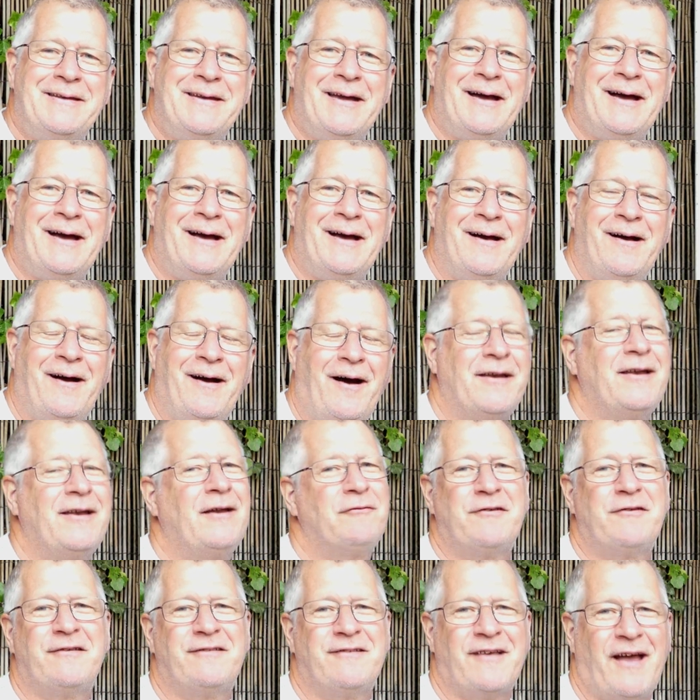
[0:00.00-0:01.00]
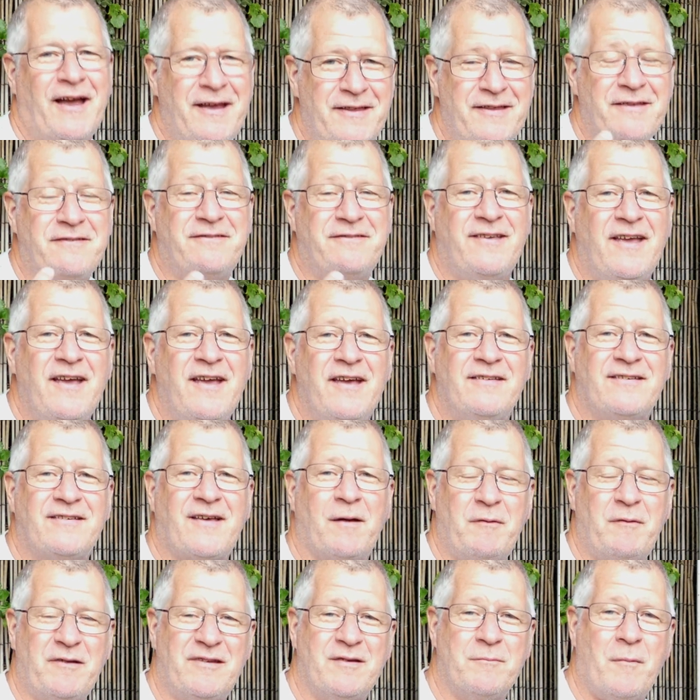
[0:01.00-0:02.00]
I'd love to say there's tears
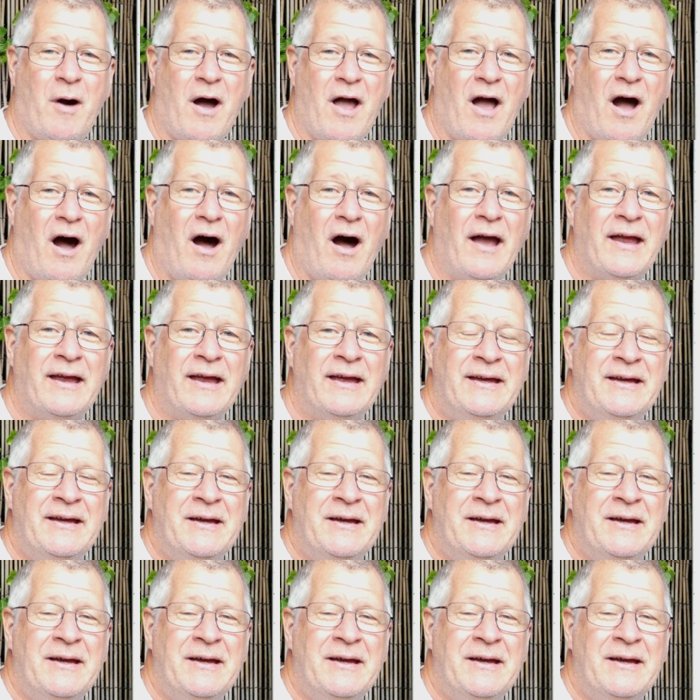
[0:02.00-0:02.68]
coming to my eye,